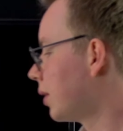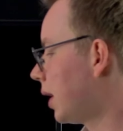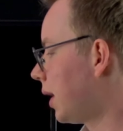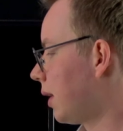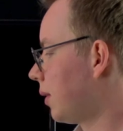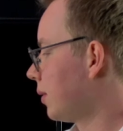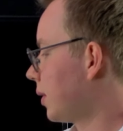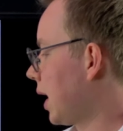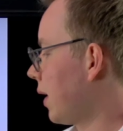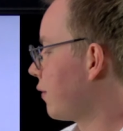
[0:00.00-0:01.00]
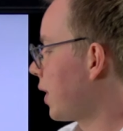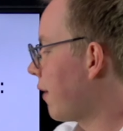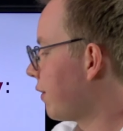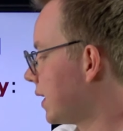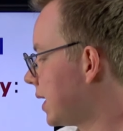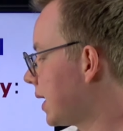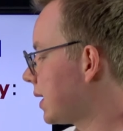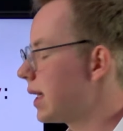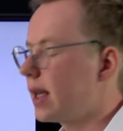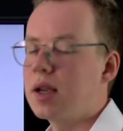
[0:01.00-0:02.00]
if we have this data
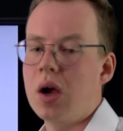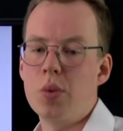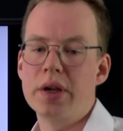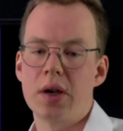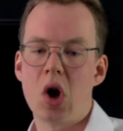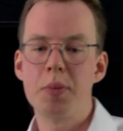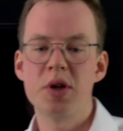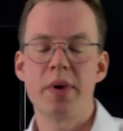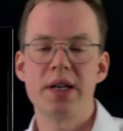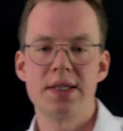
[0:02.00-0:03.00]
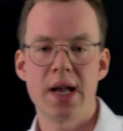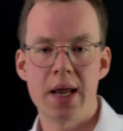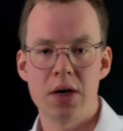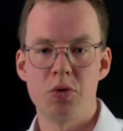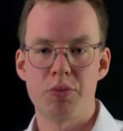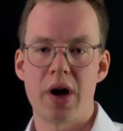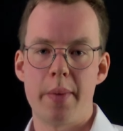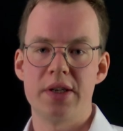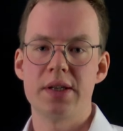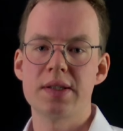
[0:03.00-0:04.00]
set, we can optimize the unknown
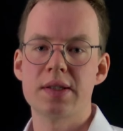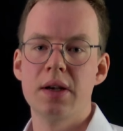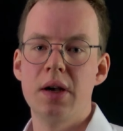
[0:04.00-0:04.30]
parameters,